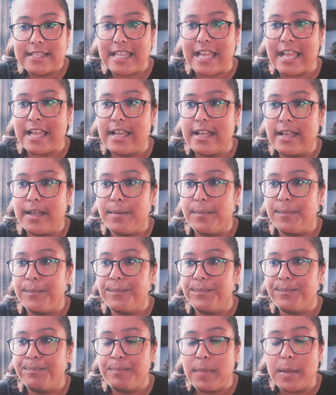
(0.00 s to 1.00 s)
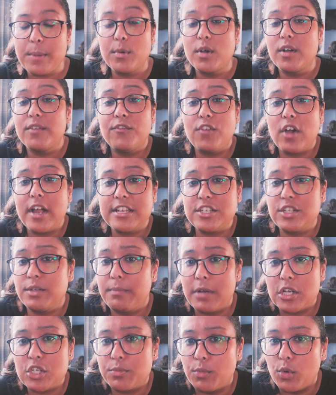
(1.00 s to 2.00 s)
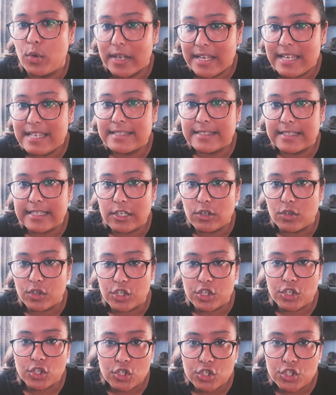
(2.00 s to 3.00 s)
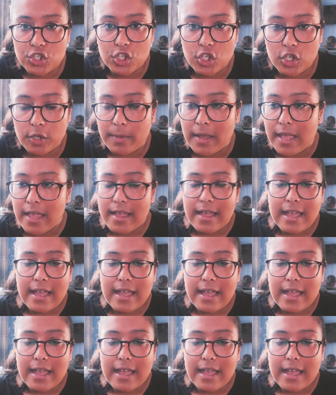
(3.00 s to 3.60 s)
that people can find you much more easily on YouTube,